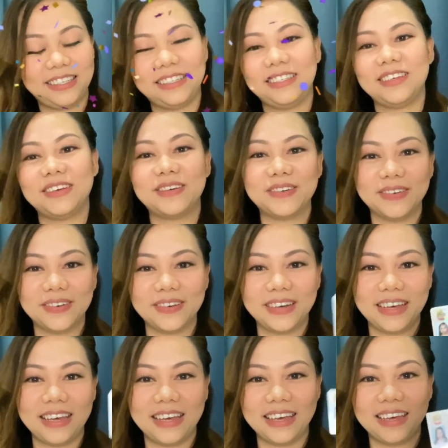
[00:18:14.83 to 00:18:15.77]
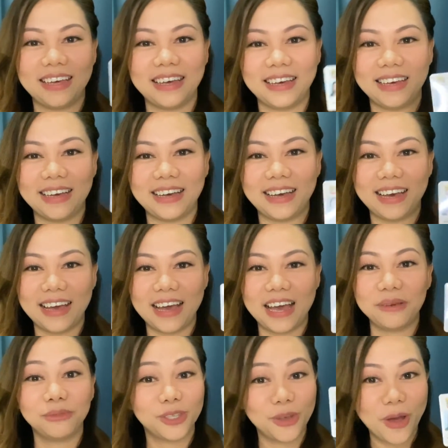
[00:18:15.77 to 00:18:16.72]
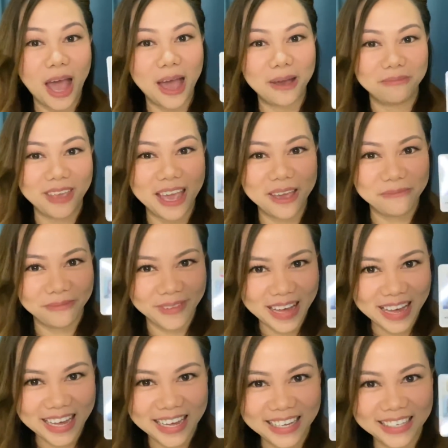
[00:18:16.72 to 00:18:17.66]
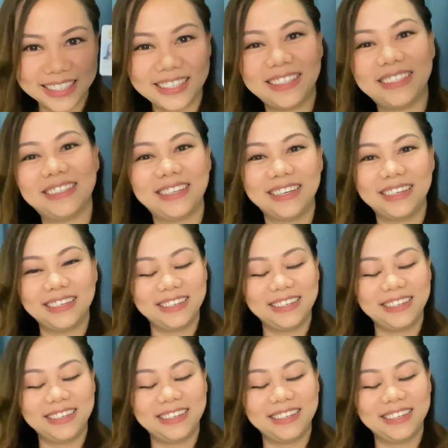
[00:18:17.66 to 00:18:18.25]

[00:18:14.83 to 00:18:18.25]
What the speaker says: So I'm so happy I passed.